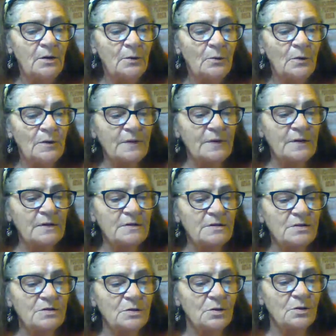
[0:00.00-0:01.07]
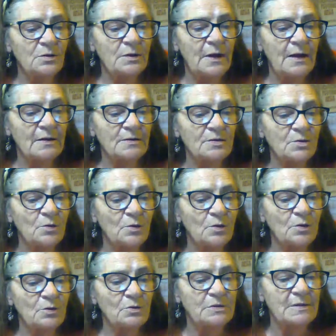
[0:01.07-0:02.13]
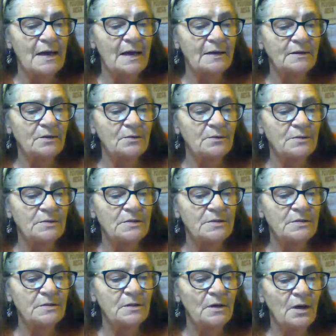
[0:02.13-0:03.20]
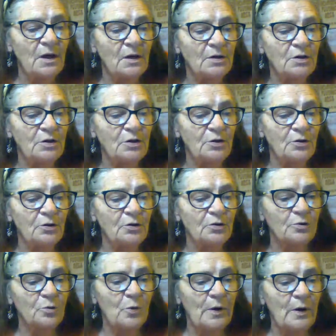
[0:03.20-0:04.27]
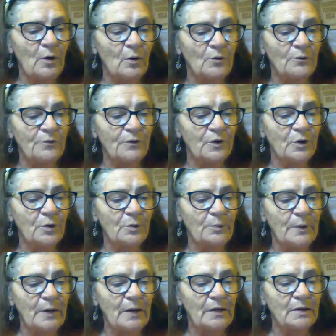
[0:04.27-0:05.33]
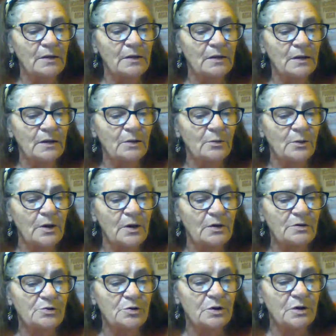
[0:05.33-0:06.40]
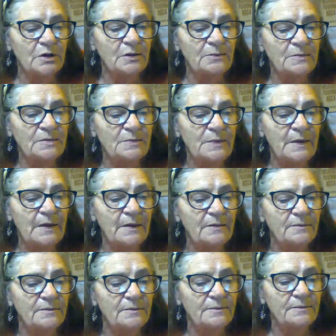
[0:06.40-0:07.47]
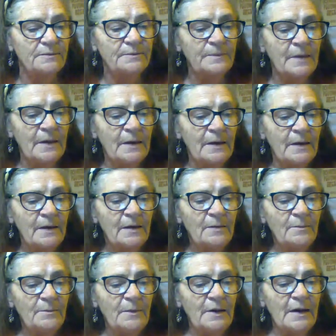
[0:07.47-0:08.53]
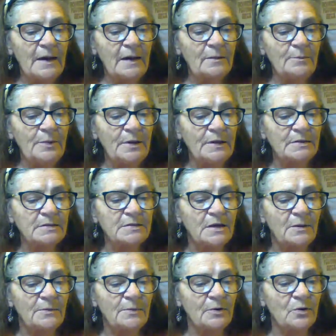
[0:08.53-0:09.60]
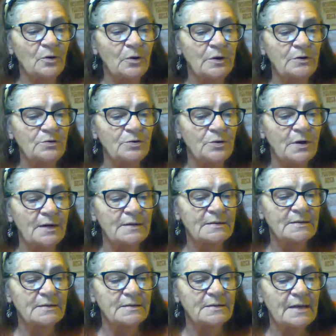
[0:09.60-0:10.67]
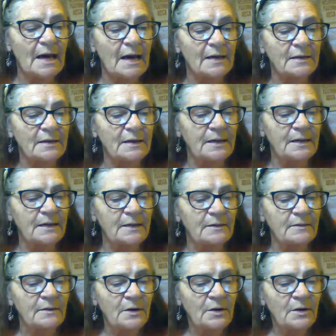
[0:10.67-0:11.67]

within certain editorial sanctums augured well for her budding literary dreams, but Anne picked up her green dress and sighed again.